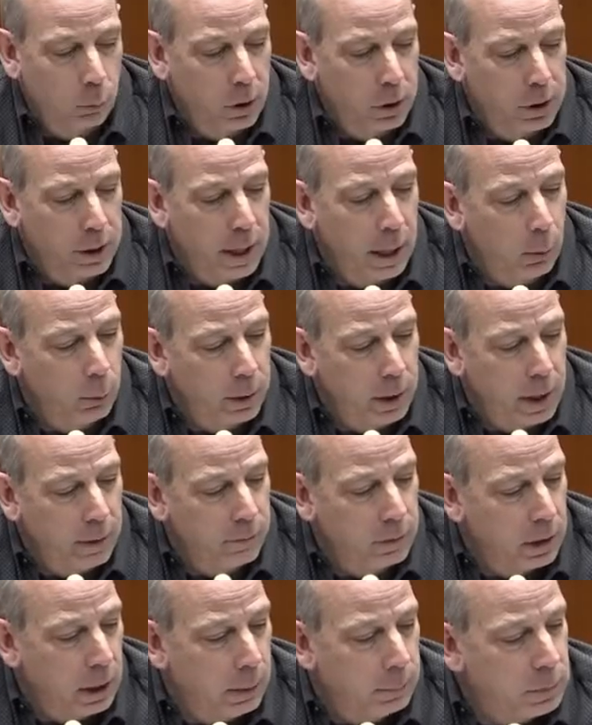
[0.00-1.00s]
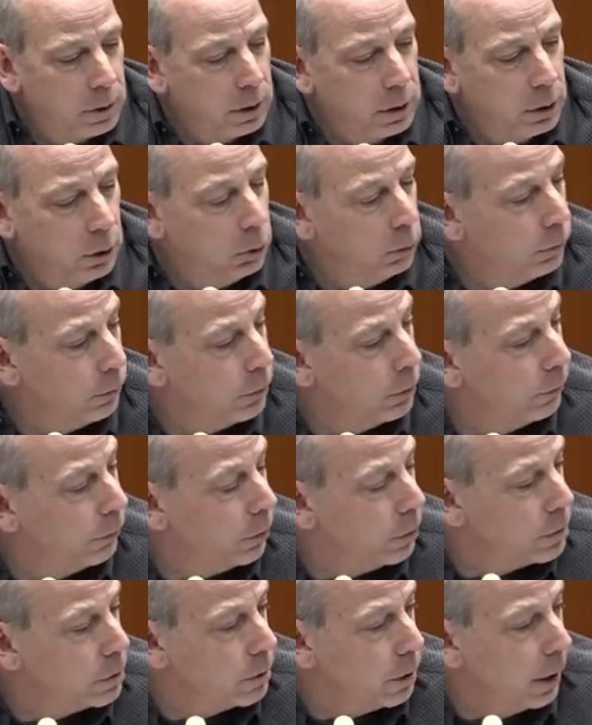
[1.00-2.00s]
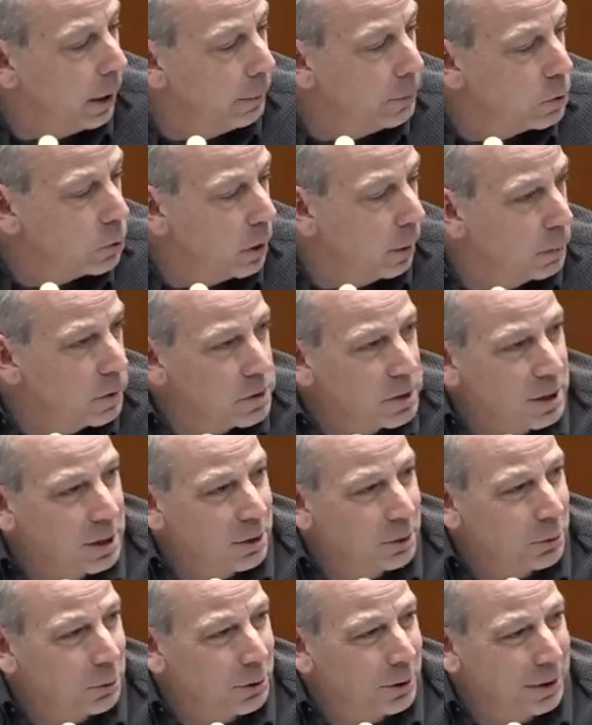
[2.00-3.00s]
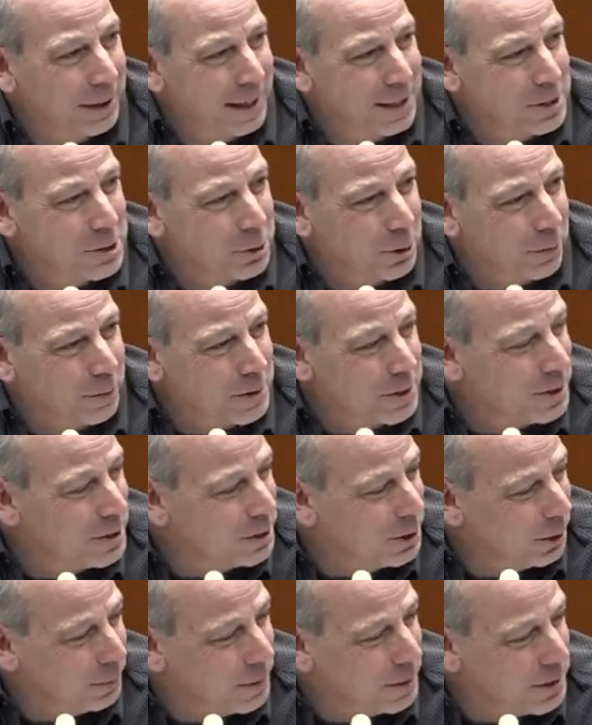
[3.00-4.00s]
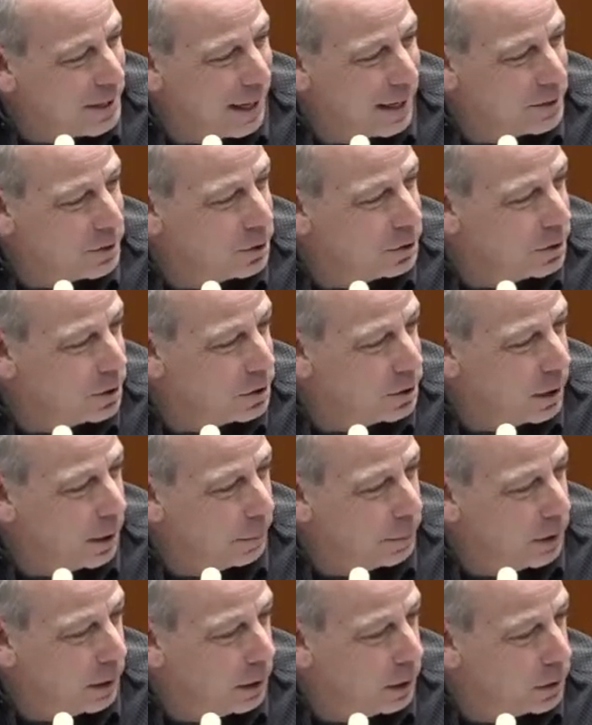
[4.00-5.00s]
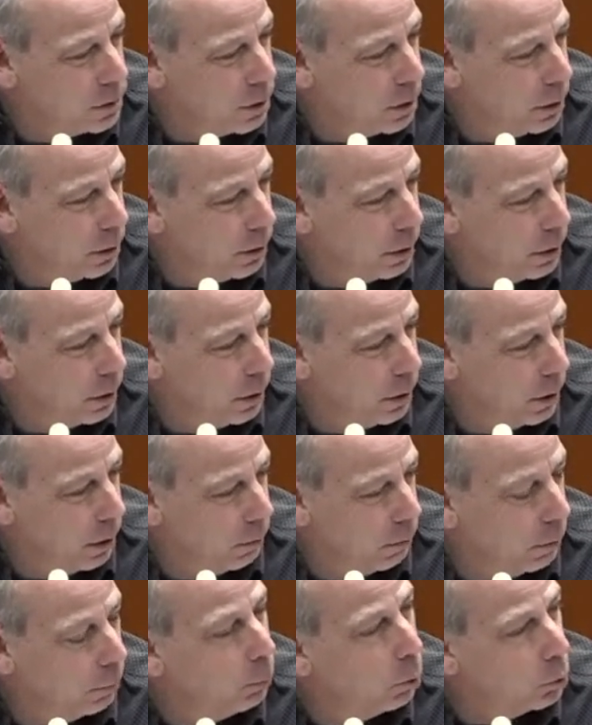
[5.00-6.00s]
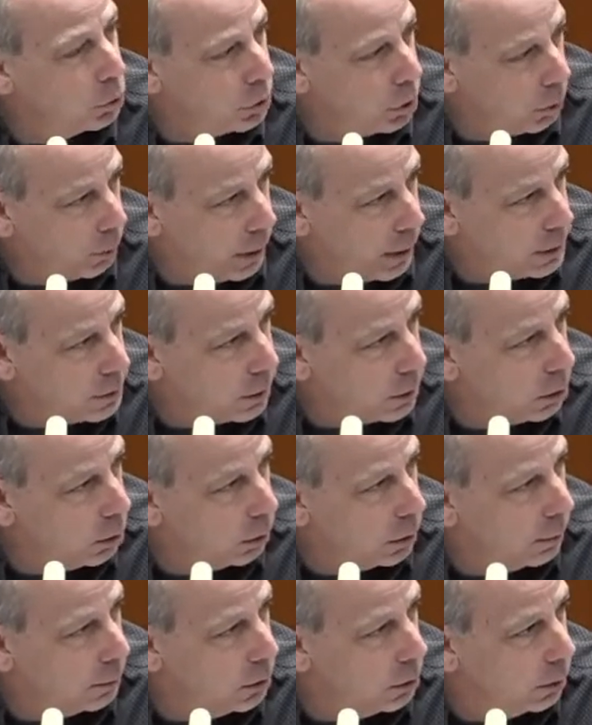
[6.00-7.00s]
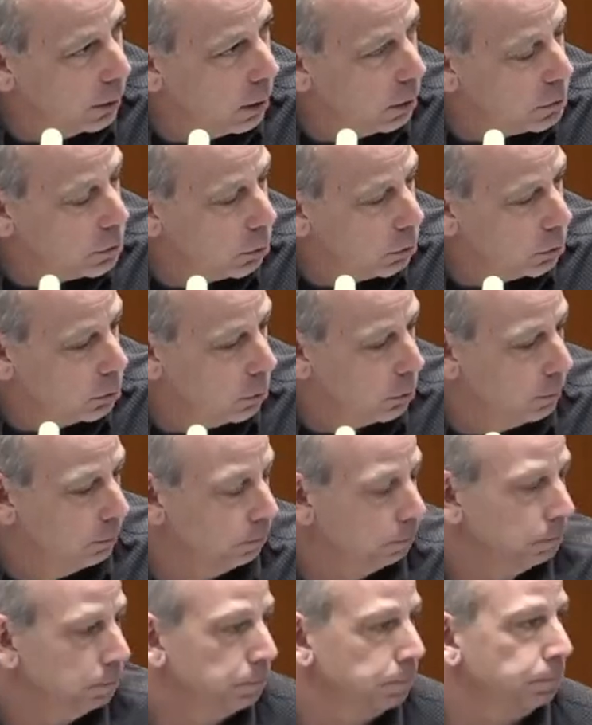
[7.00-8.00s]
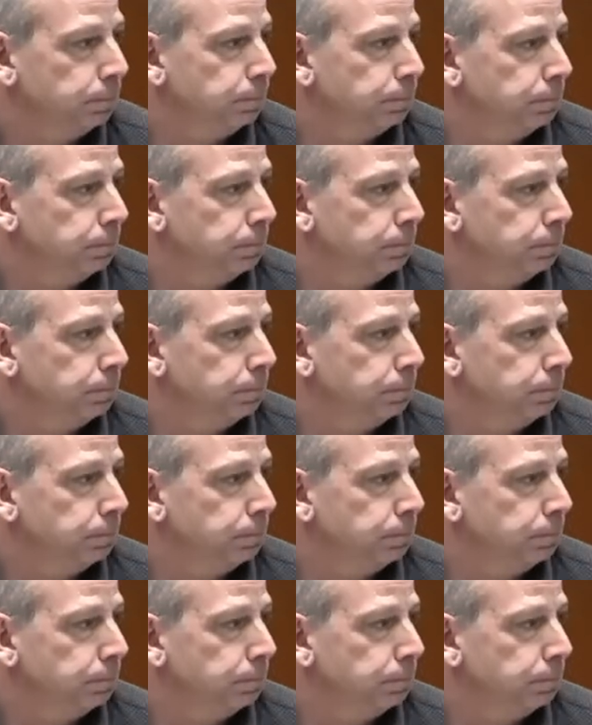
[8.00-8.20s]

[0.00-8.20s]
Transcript: I think with that, we have an empty queue for the first time. So I'm just going to go to Ledge Services here, Ms. Hansen, just to update us on the motion arising. Then I'll come to you, Councillor O'Toole.